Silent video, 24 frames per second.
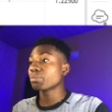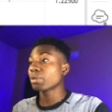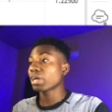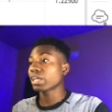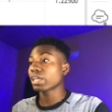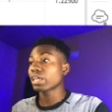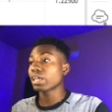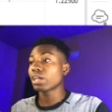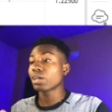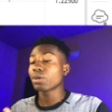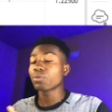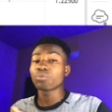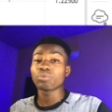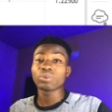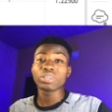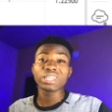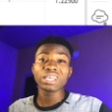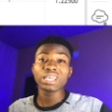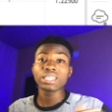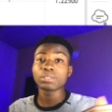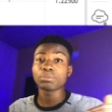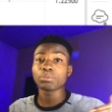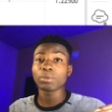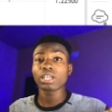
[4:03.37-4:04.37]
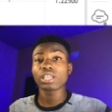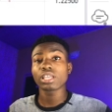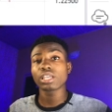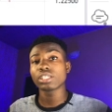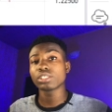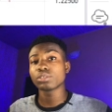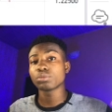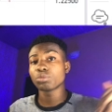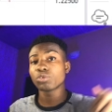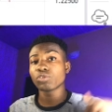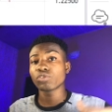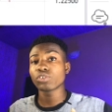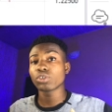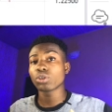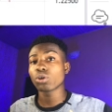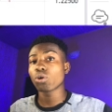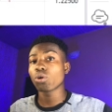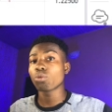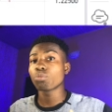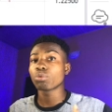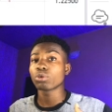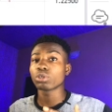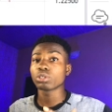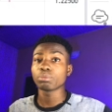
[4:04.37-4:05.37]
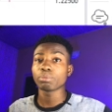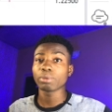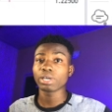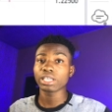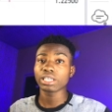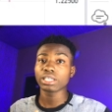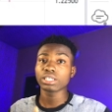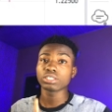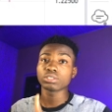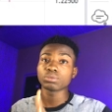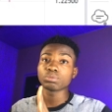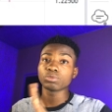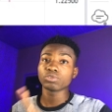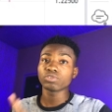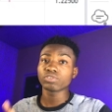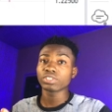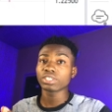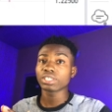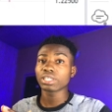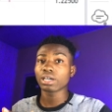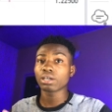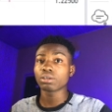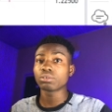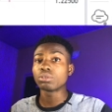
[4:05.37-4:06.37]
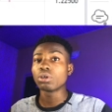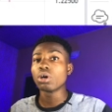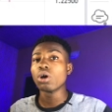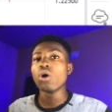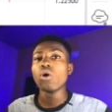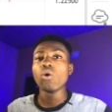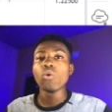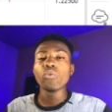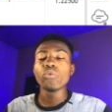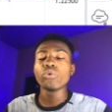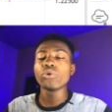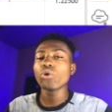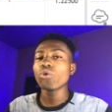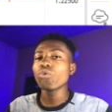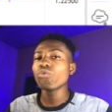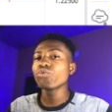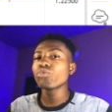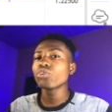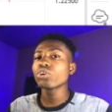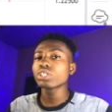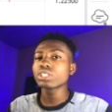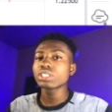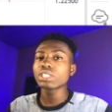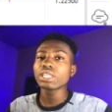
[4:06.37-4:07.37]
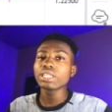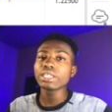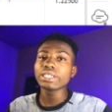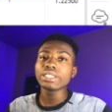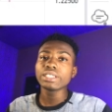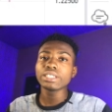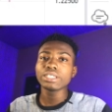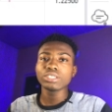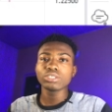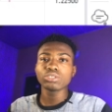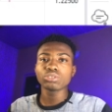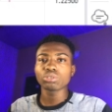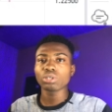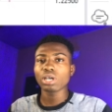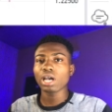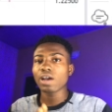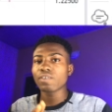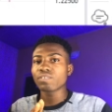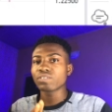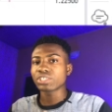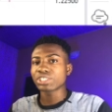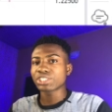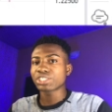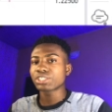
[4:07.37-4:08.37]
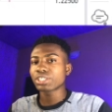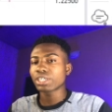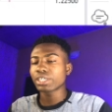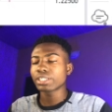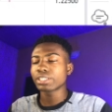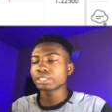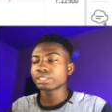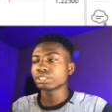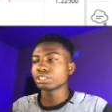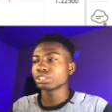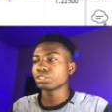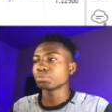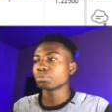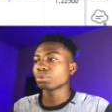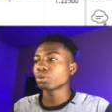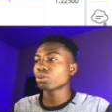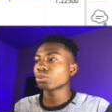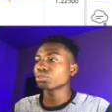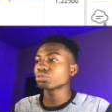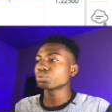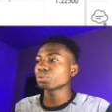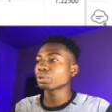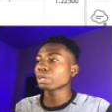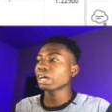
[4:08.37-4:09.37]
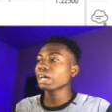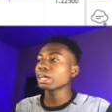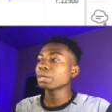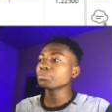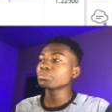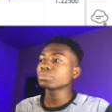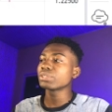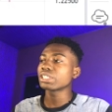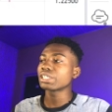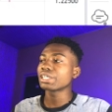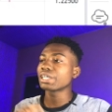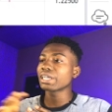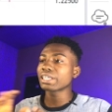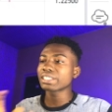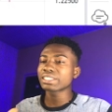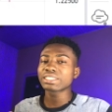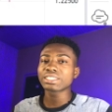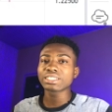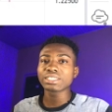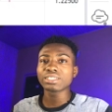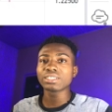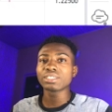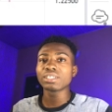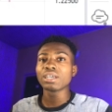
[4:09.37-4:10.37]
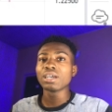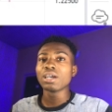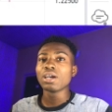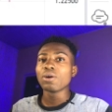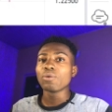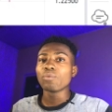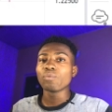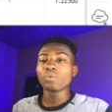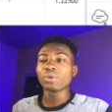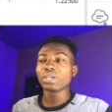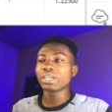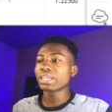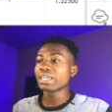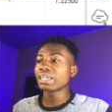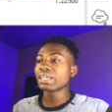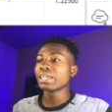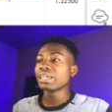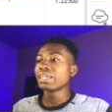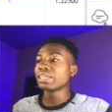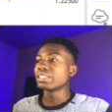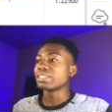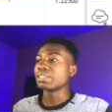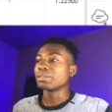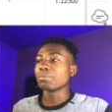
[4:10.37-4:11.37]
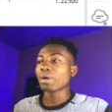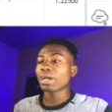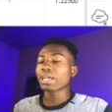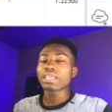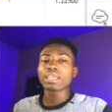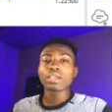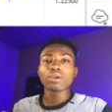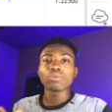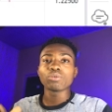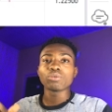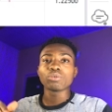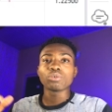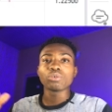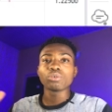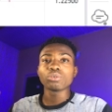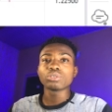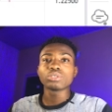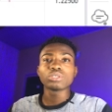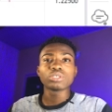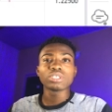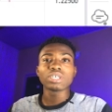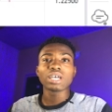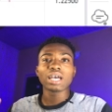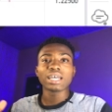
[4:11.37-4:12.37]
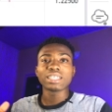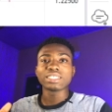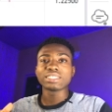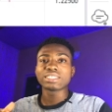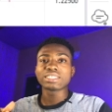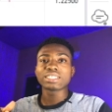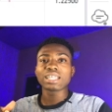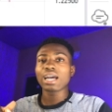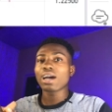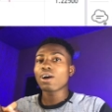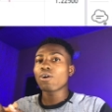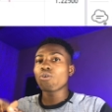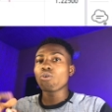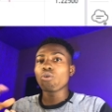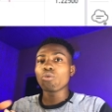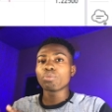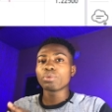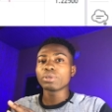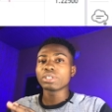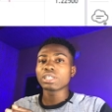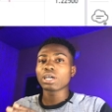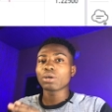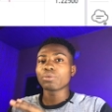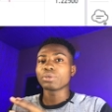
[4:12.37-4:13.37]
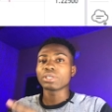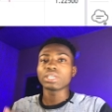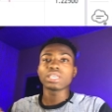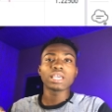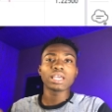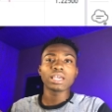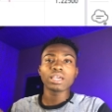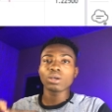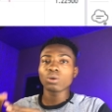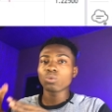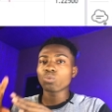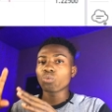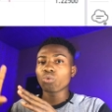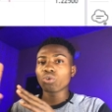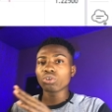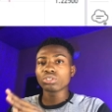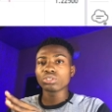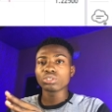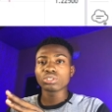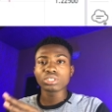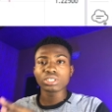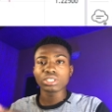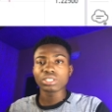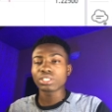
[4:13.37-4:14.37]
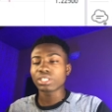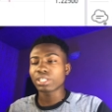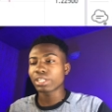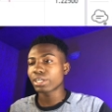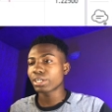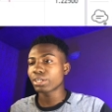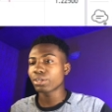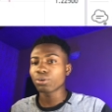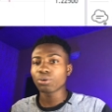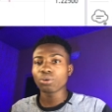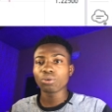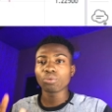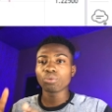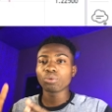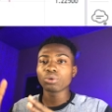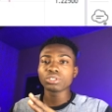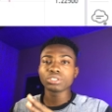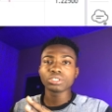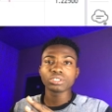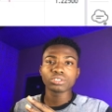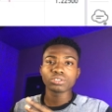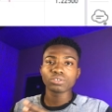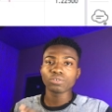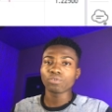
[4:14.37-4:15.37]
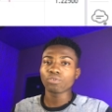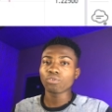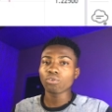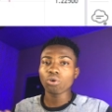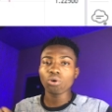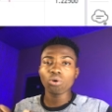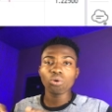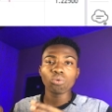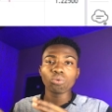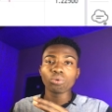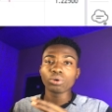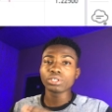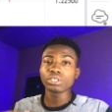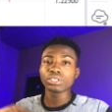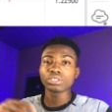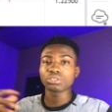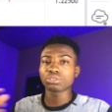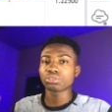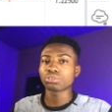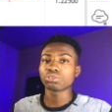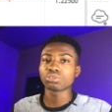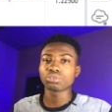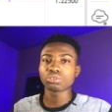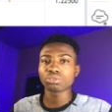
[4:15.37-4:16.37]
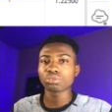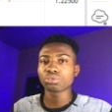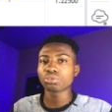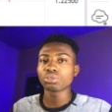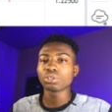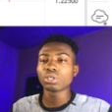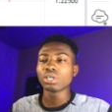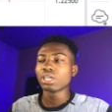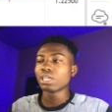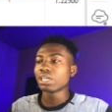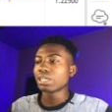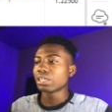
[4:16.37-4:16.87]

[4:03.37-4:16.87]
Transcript: market, whether the market is moving up or the market is moving down, we obviously need to have a strategy because we can't be guessing where the market will go to and start hoping that we get one is to three or one is to four or one is to two